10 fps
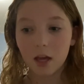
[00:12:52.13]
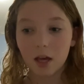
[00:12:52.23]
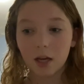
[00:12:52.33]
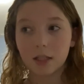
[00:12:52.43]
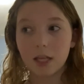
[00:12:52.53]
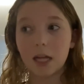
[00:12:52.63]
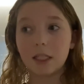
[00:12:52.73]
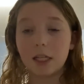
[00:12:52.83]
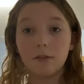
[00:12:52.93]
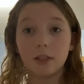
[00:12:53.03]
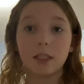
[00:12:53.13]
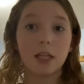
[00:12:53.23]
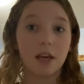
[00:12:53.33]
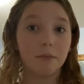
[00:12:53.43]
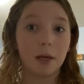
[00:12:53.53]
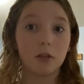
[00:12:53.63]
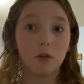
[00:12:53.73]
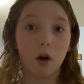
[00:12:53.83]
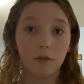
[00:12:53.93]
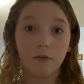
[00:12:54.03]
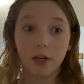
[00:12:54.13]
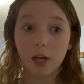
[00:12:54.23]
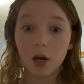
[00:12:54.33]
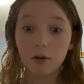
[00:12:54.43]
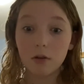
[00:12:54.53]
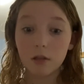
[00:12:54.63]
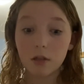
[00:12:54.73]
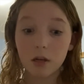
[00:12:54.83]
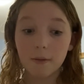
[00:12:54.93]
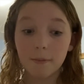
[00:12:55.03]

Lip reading: because that would definitely save me a lot of videos.